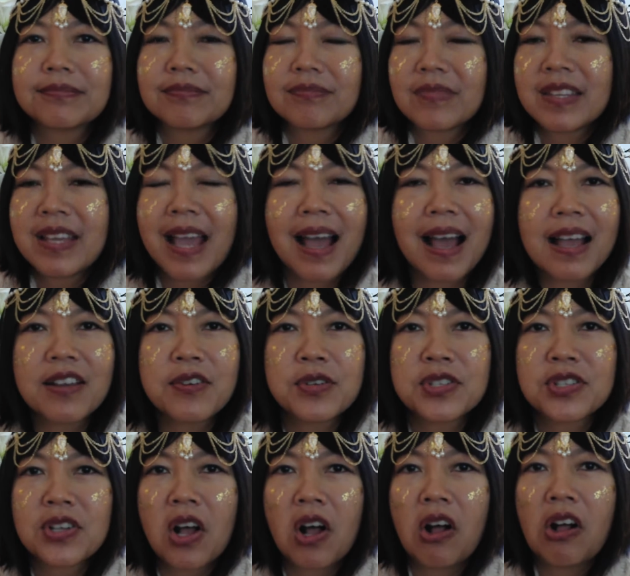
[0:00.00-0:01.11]
Yeah, it was
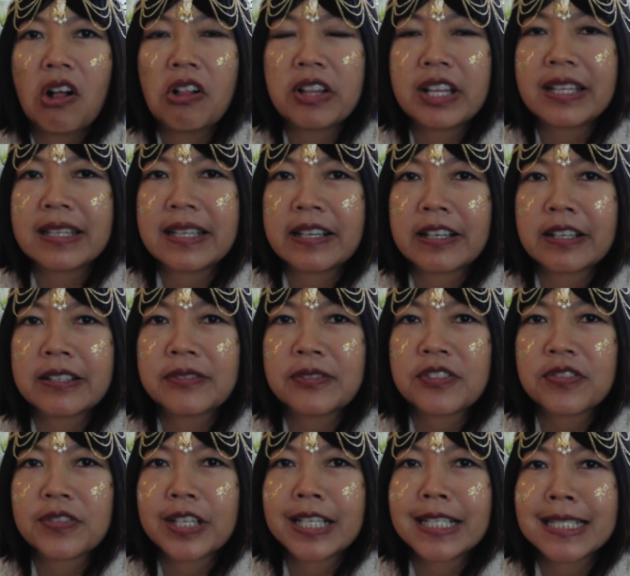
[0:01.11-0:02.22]
all in there. It was
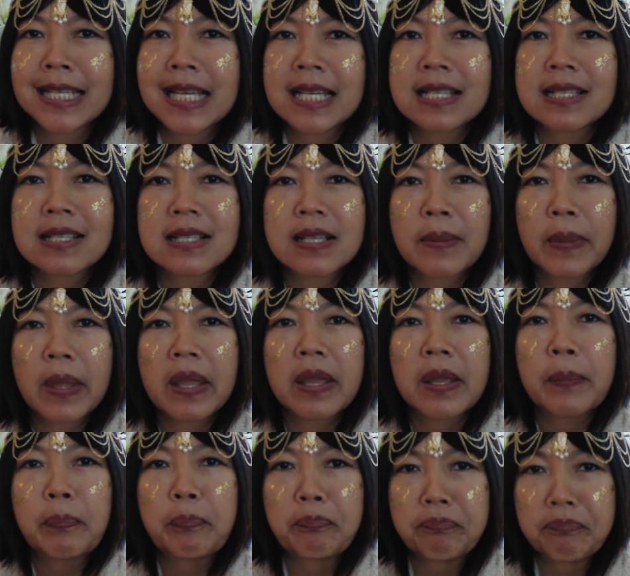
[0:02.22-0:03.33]
very intense.
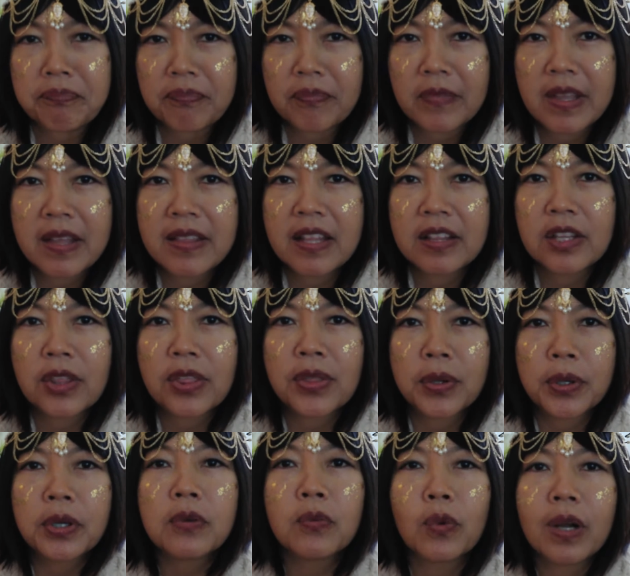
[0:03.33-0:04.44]
And then the
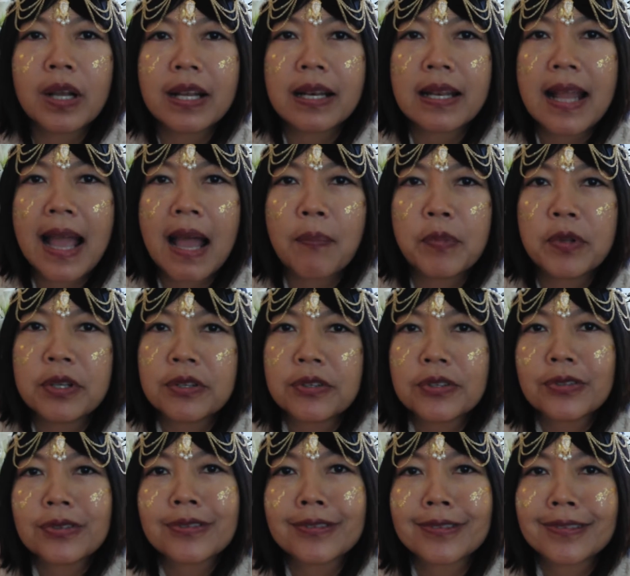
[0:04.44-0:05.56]
third one happened
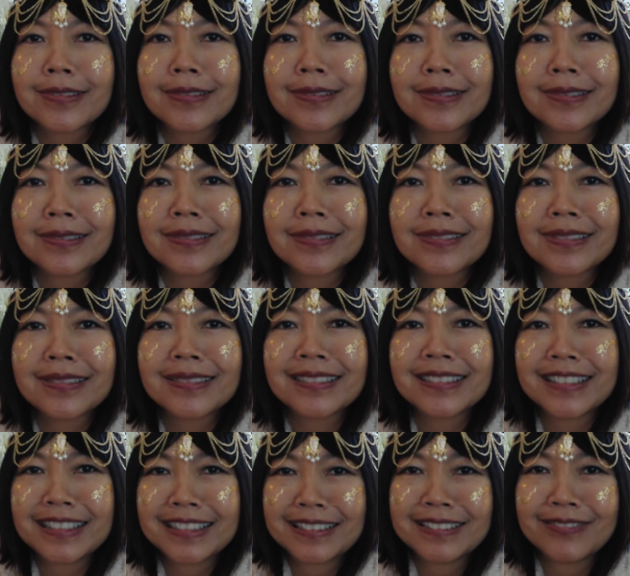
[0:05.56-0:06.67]

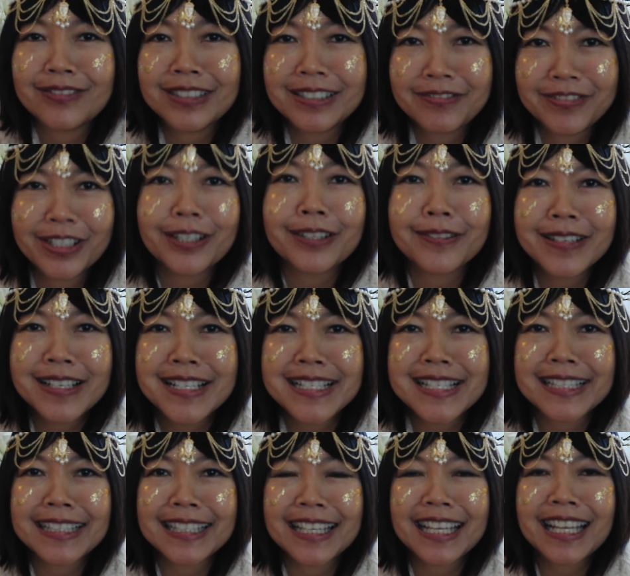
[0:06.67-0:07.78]
very
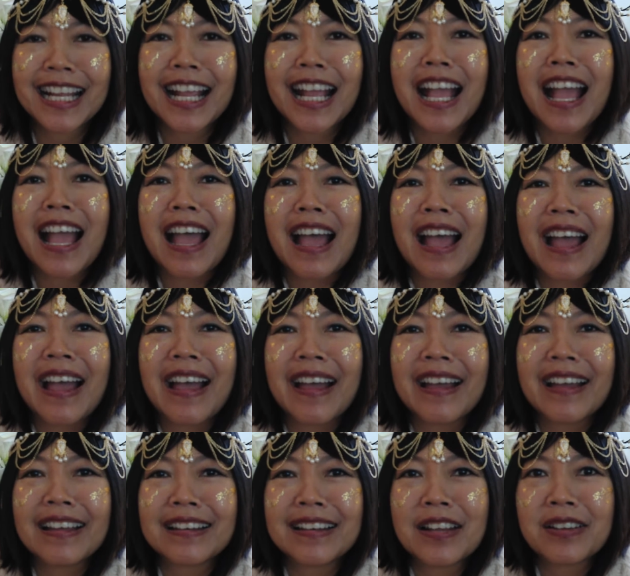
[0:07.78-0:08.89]
recently,
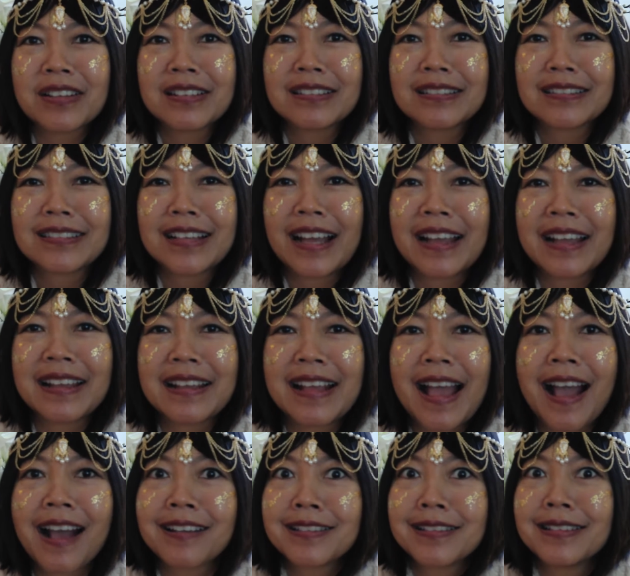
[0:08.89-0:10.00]
and I
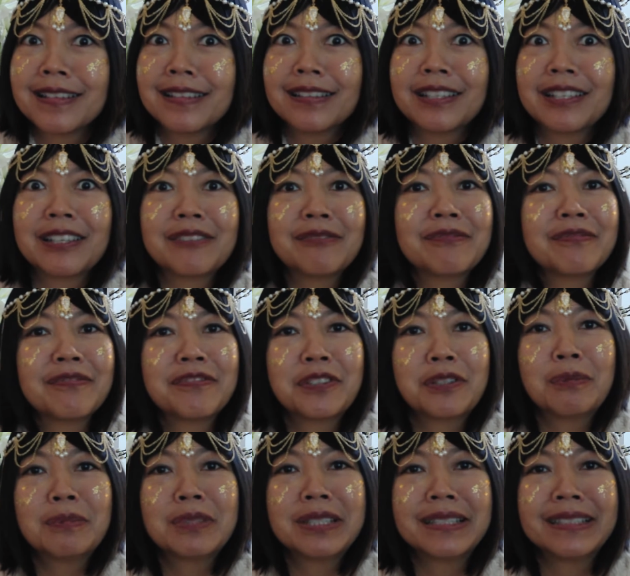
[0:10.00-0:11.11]
accidentally
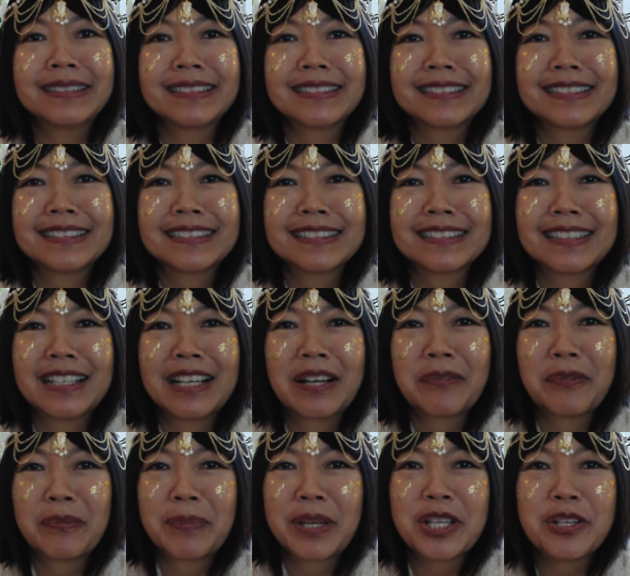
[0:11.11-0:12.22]
filmed it
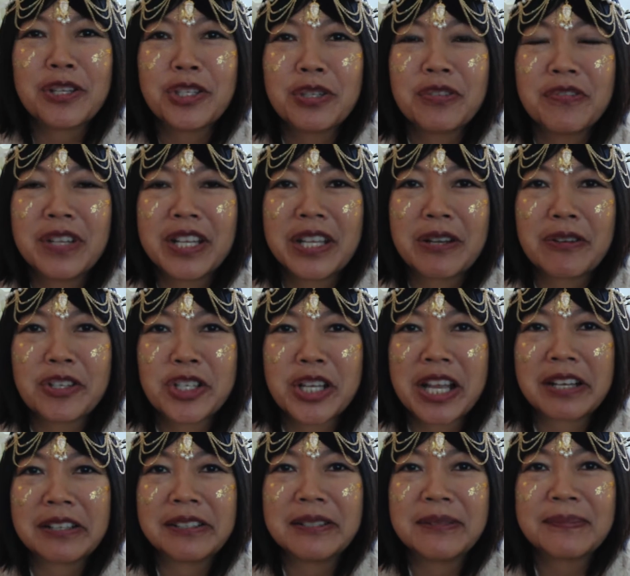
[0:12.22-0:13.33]
on my YouTube video
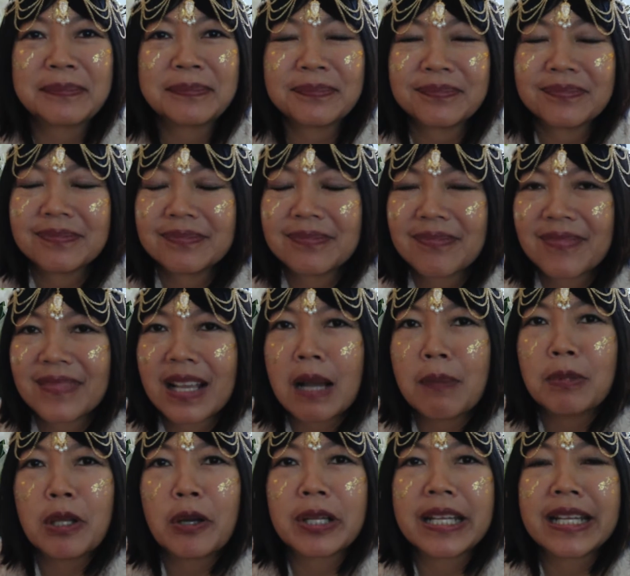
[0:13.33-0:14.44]
channel,
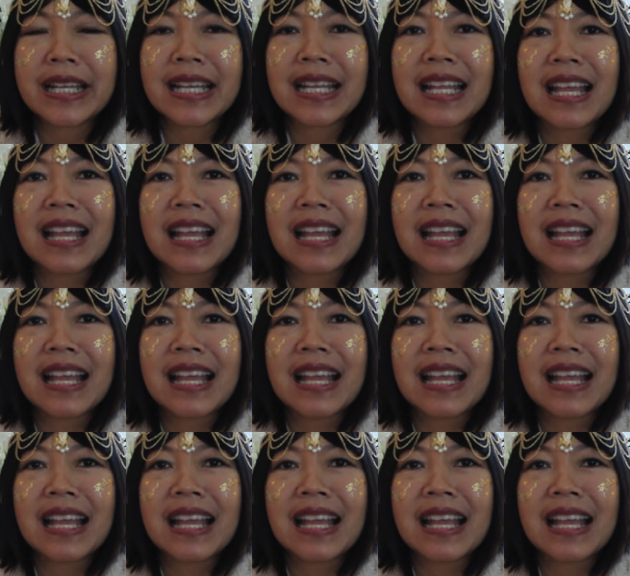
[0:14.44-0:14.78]
uploaded it,